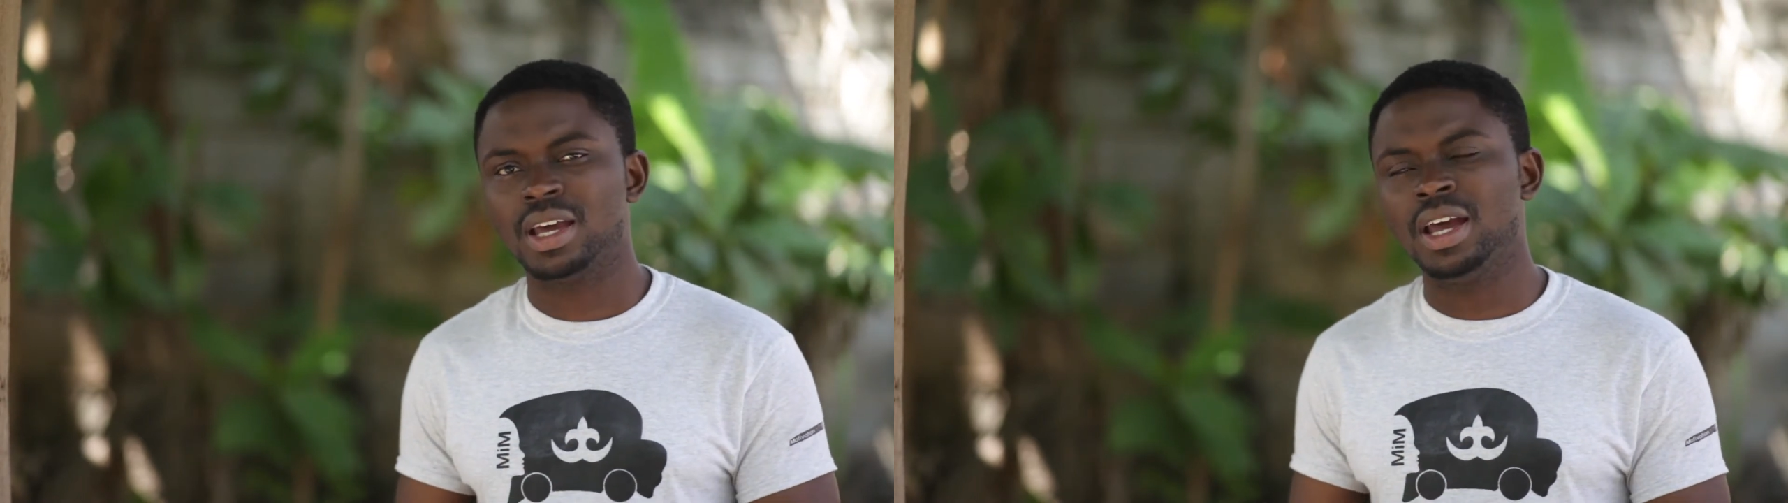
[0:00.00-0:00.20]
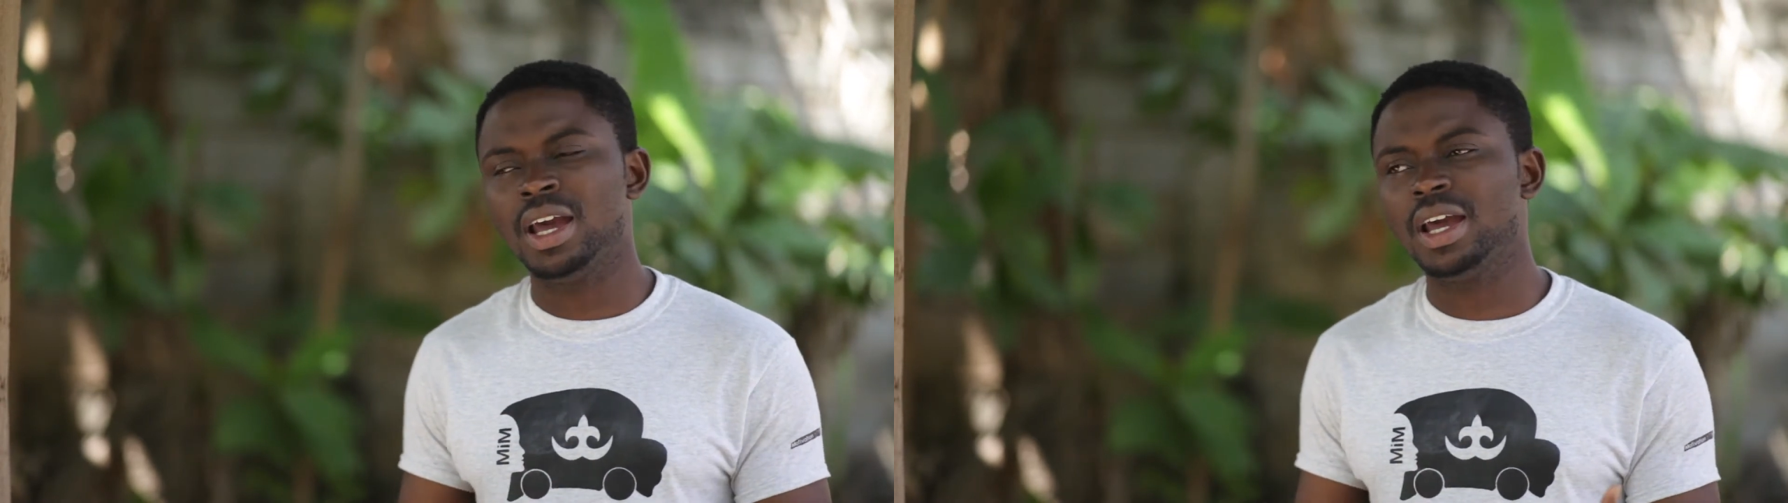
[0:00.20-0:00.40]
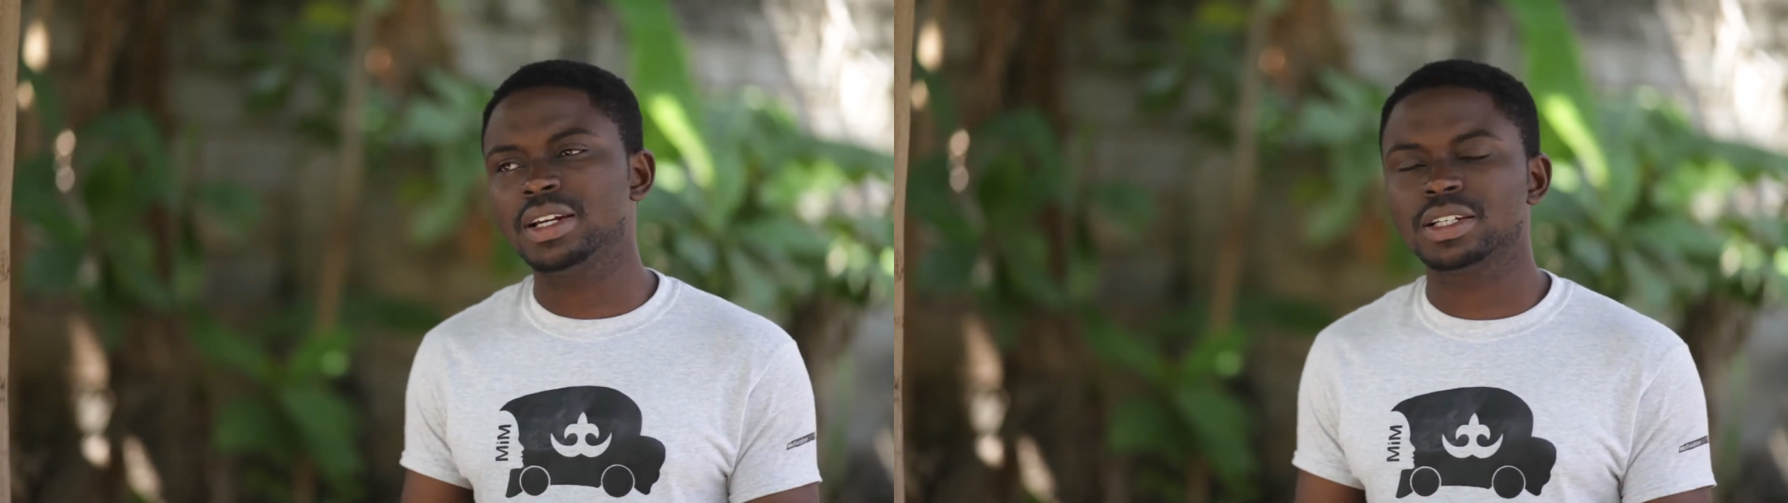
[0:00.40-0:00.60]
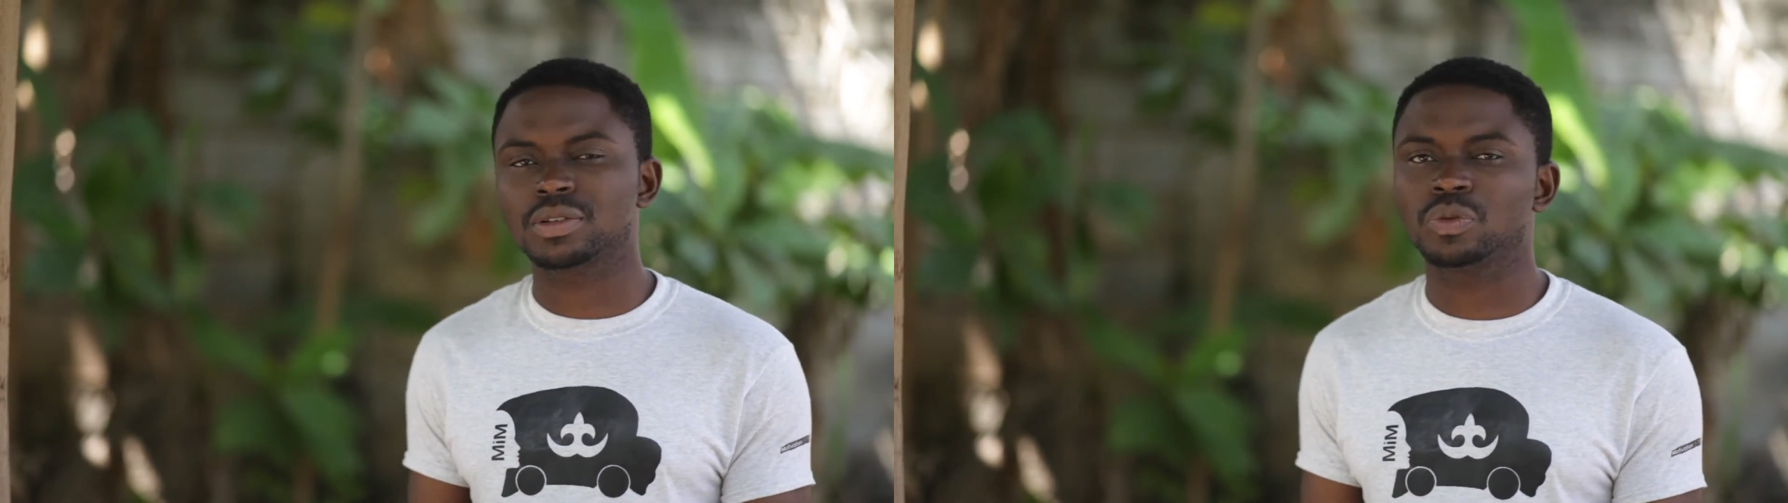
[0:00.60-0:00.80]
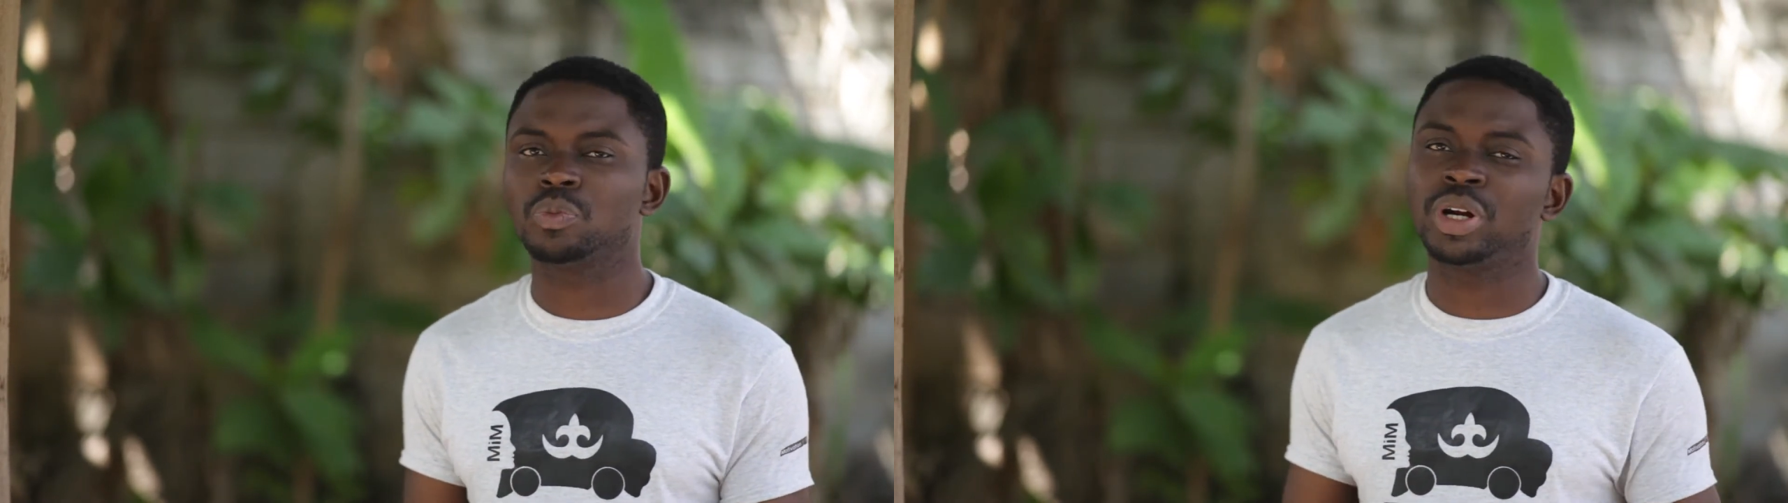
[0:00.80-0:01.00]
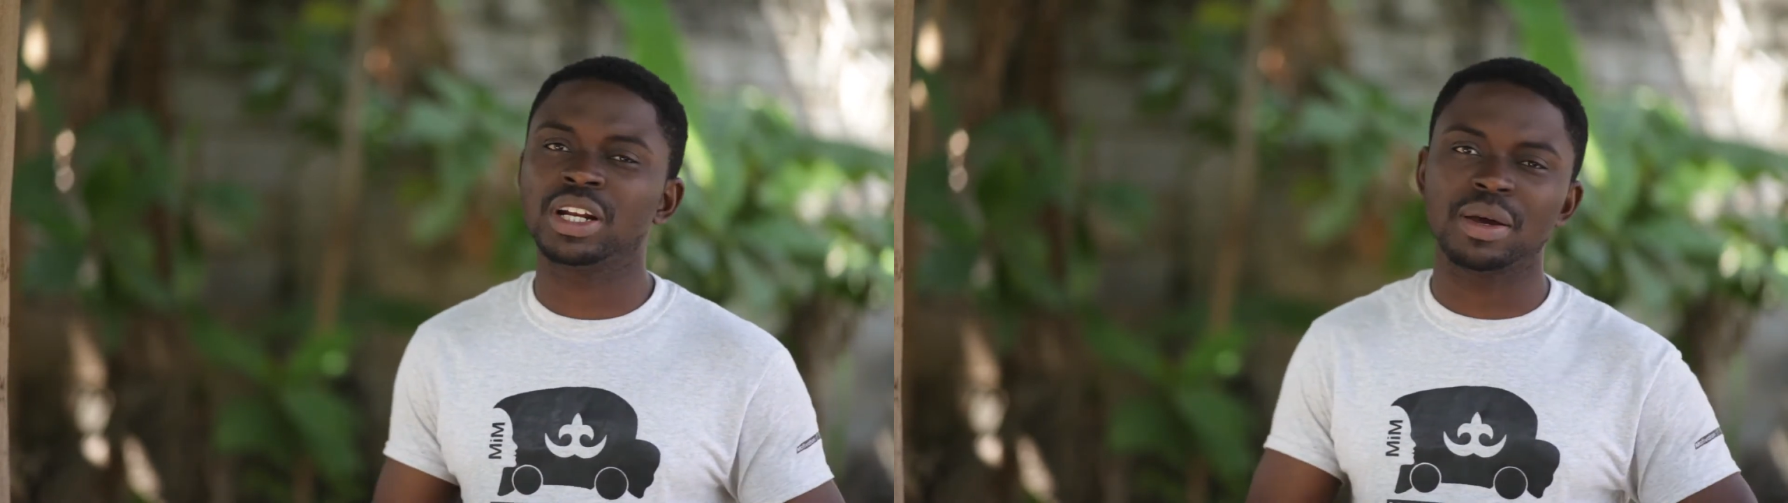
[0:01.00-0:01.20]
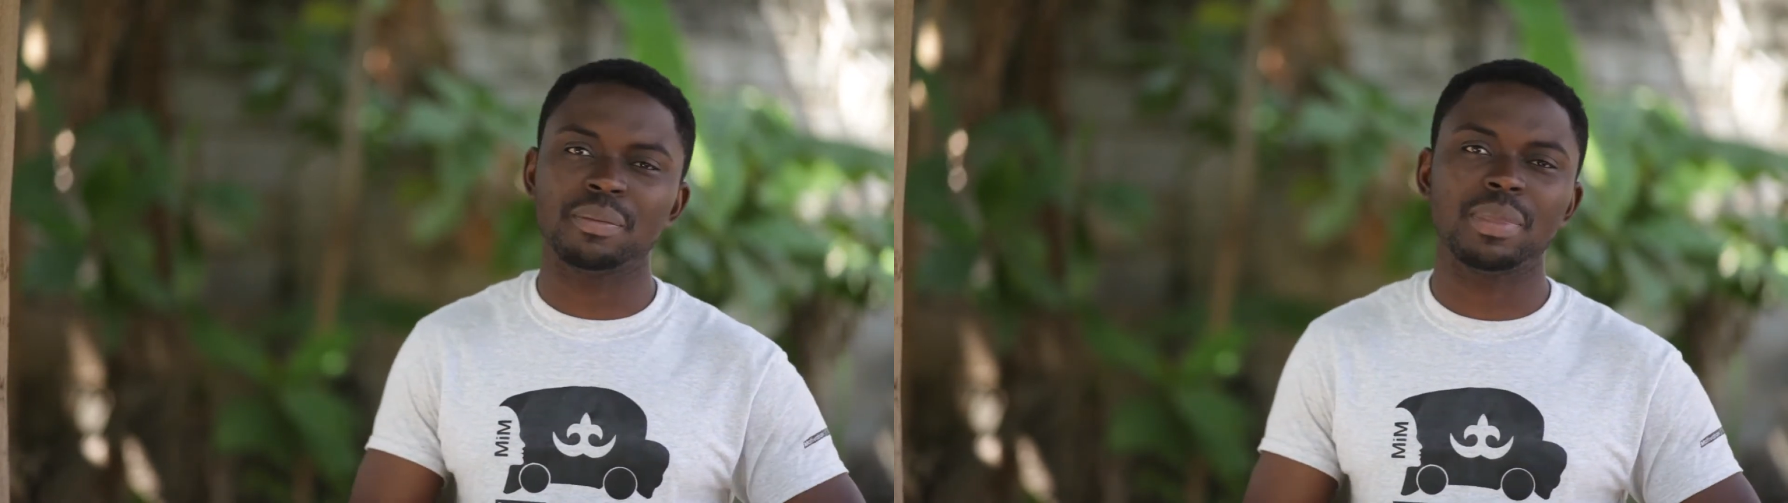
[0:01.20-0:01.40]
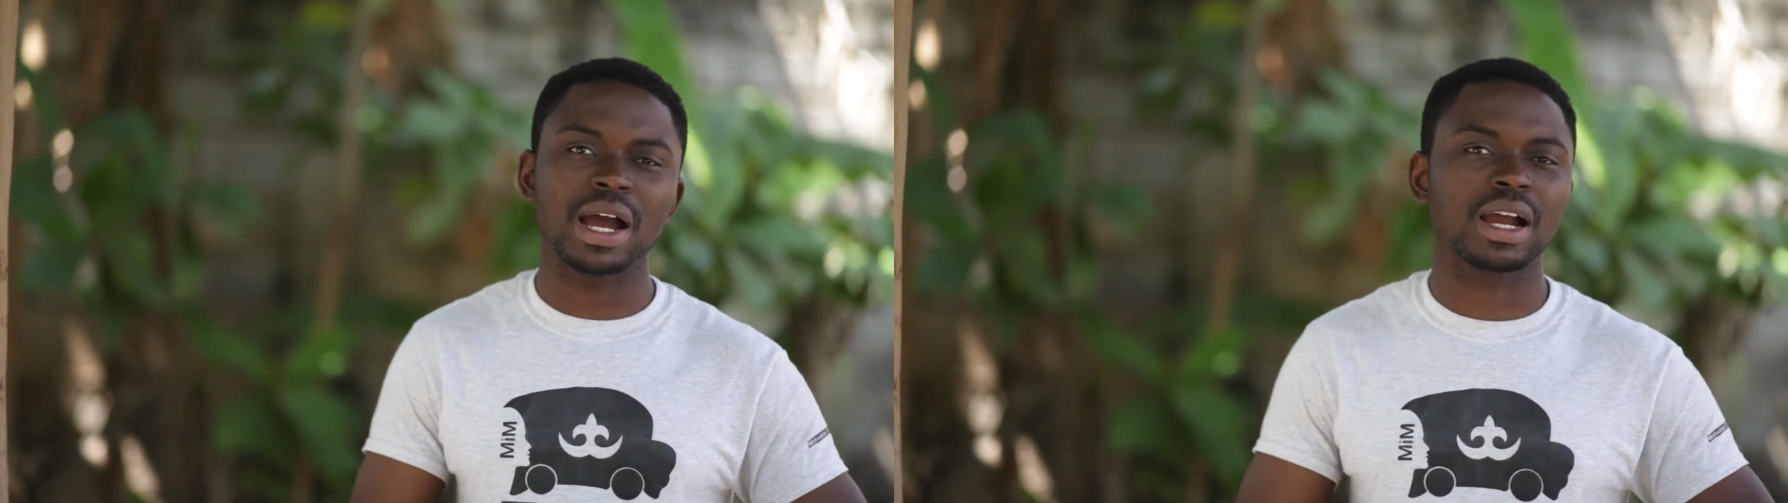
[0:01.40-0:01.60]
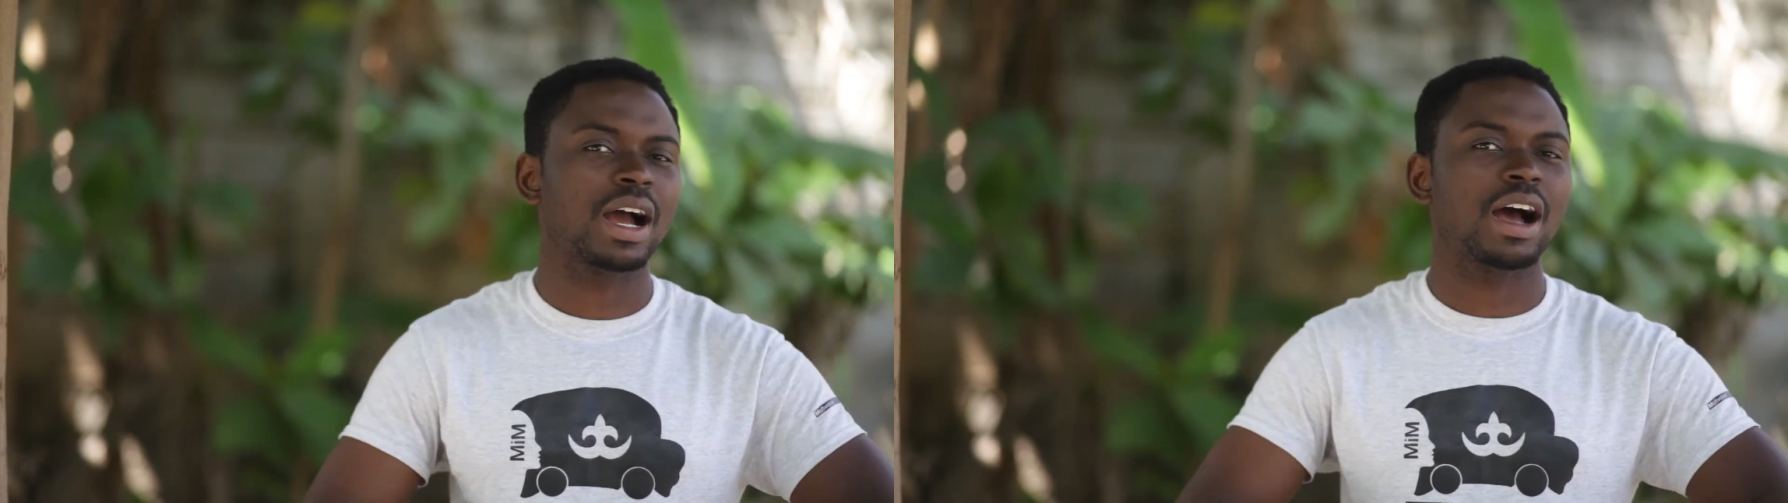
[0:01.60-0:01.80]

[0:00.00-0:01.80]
and bring them back,